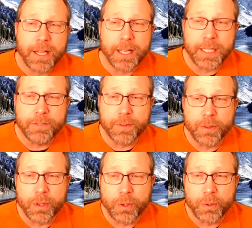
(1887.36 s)
even
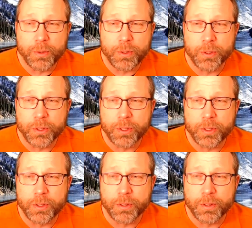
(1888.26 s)
though you're
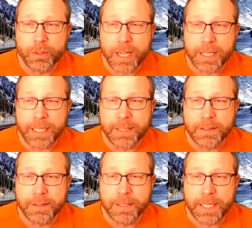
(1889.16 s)
not
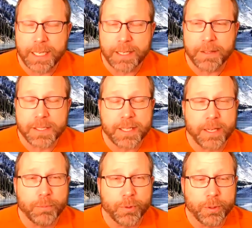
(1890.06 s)
in the same
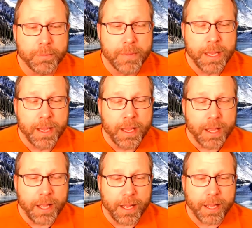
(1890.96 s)
room.
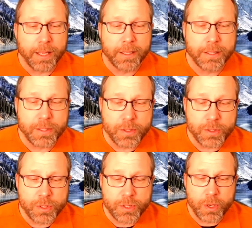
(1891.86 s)

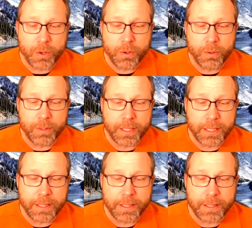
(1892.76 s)
So
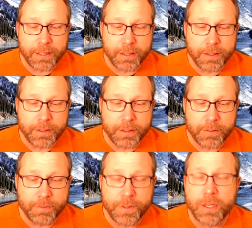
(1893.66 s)

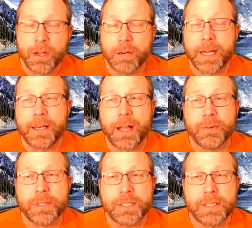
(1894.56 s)
VR right
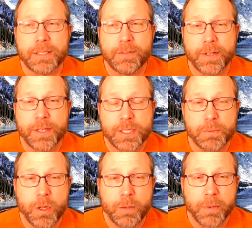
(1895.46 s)
now is still a very
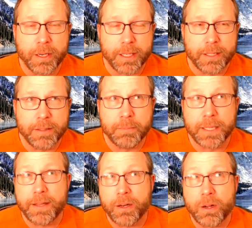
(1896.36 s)
small market,
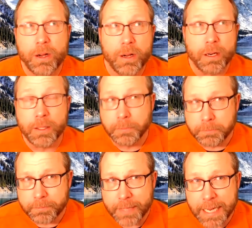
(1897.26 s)
but there are
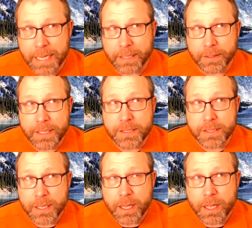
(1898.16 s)
at
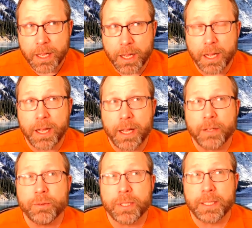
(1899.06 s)
least
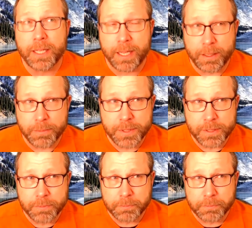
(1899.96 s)
100 games